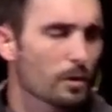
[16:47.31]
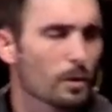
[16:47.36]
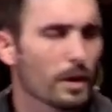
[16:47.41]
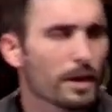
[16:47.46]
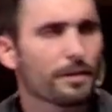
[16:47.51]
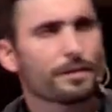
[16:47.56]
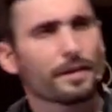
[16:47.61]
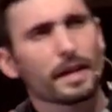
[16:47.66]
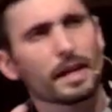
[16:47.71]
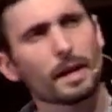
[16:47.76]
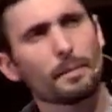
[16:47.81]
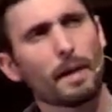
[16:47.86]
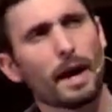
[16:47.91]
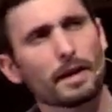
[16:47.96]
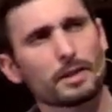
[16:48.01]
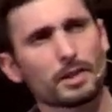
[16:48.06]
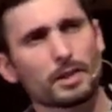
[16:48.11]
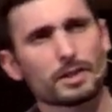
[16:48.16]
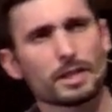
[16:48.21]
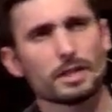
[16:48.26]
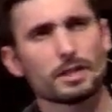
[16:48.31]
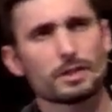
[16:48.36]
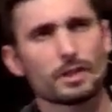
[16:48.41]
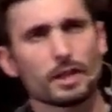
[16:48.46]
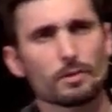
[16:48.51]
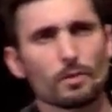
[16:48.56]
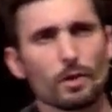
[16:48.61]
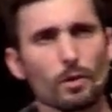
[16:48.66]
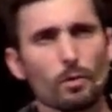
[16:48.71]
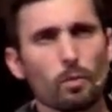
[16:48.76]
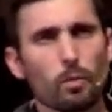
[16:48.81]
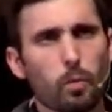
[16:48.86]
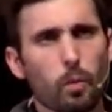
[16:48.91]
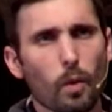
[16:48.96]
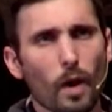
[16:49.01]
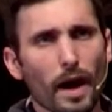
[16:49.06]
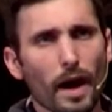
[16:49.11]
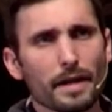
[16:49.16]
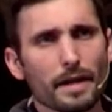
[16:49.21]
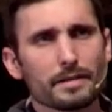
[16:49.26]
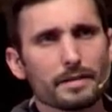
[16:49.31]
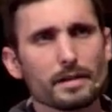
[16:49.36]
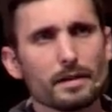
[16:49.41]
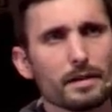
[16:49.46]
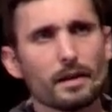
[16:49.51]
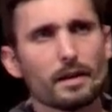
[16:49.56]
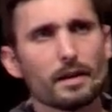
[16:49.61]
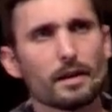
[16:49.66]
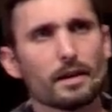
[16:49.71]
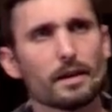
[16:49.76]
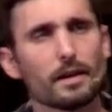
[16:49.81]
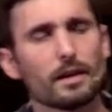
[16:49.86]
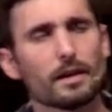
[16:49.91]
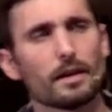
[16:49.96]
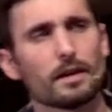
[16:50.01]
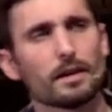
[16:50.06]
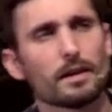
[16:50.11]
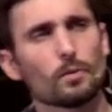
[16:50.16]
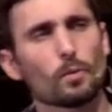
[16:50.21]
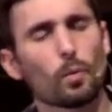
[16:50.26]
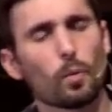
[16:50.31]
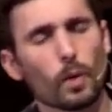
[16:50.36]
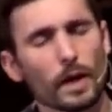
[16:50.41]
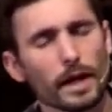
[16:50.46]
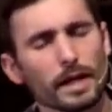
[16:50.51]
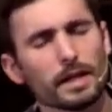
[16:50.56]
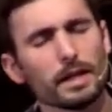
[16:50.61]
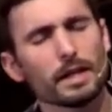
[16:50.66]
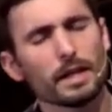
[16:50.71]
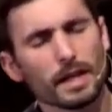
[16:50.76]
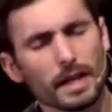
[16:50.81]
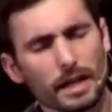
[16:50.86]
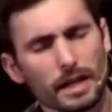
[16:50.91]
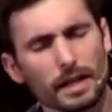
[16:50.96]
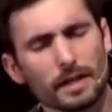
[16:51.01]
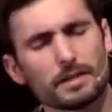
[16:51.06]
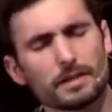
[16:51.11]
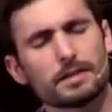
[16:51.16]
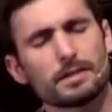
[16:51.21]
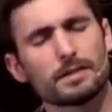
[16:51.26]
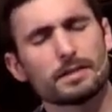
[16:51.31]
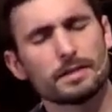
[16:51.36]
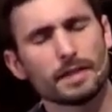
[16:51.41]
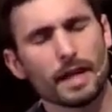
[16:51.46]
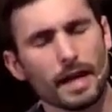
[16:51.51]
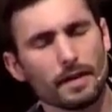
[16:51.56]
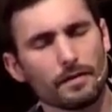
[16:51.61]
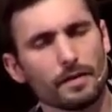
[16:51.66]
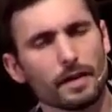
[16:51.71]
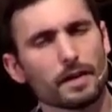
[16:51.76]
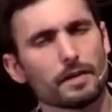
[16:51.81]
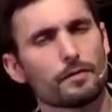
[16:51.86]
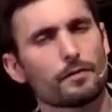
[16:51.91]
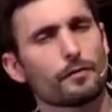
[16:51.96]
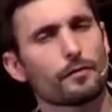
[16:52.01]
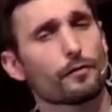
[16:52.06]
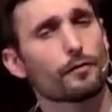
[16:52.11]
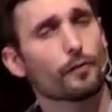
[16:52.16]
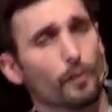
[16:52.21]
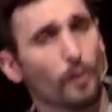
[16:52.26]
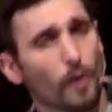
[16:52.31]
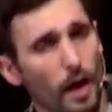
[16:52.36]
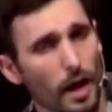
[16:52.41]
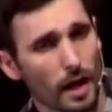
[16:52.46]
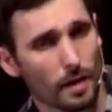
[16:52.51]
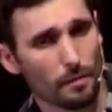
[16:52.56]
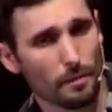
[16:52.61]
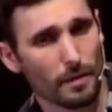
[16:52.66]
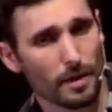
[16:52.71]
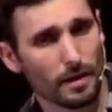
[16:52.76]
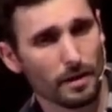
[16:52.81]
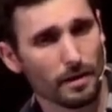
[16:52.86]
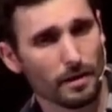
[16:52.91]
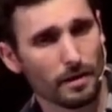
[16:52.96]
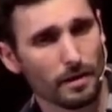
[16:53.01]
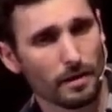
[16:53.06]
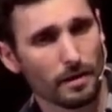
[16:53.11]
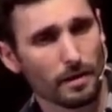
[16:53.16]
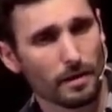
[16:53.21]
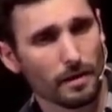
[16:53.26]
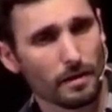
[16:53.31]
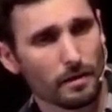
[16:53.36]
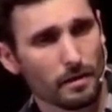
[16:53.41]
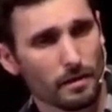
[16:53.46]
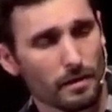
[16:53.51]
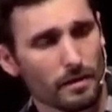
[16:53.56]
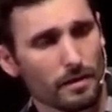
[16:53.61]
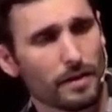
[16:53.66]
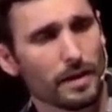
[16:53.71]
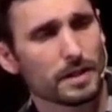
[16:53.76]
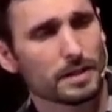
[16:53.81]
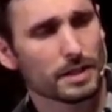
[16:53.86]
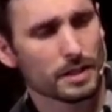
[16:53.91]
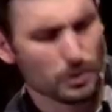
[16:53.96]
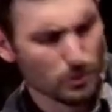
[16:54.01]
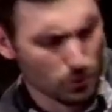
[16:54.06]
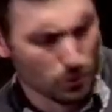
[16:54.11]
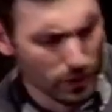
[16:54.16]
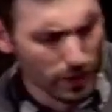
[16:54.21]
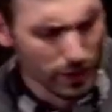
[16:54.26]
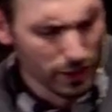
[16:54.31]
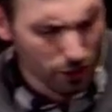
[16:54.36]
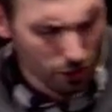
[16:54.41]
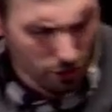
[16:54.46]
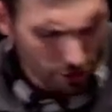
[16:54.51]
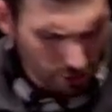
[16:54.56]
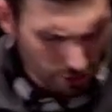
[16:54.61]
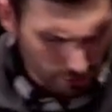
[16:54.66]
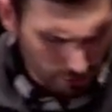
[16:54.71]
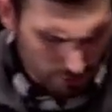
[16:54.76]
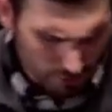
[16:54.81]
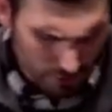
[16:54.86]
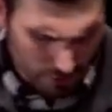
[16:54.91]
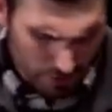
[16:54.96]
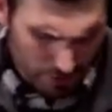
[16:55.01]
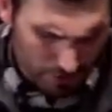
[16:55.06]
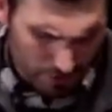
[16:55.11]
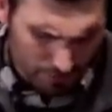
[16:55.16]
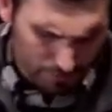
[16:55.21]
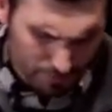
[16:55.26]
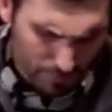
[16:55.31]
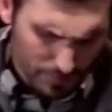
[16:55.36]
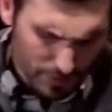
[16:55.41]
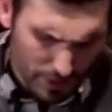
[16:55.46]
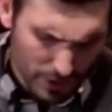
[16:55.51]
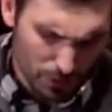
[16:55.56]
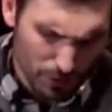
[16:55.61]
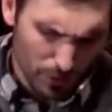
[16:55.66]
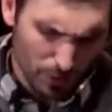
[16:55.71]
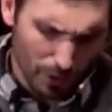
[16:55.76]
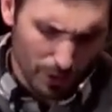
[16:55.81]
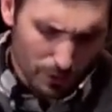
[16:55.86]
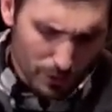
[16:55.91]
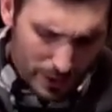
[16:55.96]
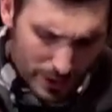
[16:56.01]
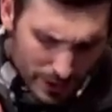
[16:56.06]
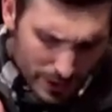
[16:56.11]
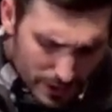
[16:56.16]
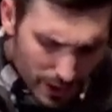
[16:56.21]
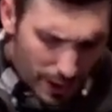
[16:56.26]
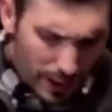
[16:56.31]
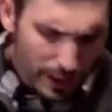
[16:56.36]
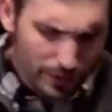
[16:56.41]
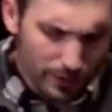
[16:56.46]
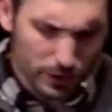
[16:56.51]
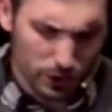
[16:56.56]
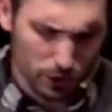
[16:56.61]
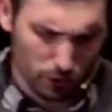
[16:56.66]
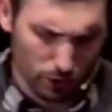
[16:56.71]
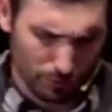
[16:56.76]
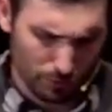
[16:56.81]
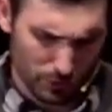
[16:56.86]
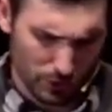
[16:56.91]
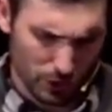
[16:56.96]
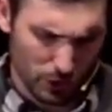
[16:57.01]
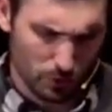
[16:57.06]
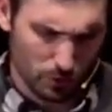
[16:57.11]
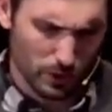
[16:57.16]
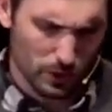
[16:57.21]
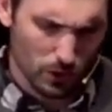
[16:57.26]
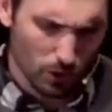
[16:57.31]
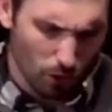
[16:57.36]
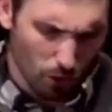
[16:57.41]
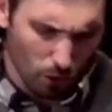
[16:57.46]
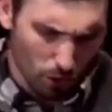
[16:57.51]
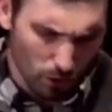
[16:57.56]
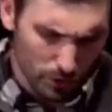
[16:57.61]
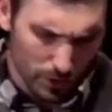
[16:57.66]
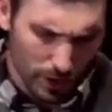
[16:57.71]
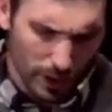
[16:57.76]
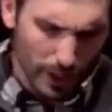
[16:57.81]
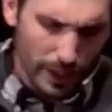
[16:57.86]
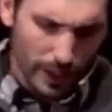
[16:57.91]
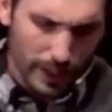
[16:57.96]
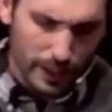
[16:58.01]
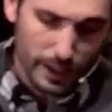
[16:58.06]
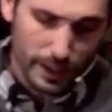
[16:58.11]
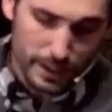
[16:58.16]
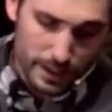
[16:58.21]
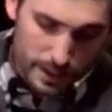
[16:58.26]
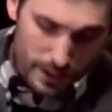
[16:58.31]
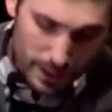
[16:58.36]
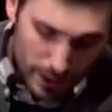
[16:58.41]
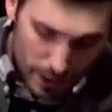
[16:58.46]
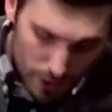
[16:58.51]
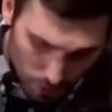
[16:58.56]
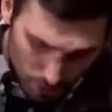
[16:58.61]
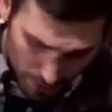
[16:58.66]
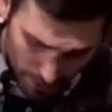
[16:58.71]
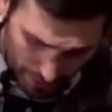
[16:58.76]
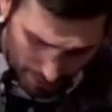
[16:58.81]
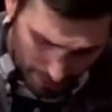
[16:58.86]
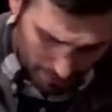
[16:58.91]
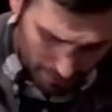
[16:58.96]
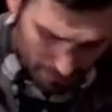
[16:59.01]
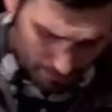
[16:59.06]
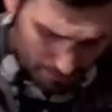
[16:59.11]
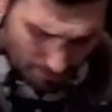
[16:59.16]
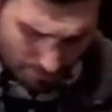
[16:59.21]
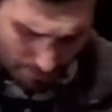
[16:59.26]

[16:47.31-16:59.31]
when we think about just in general what we needed saving from, this is really good news. As we study the scriptures, we're told continually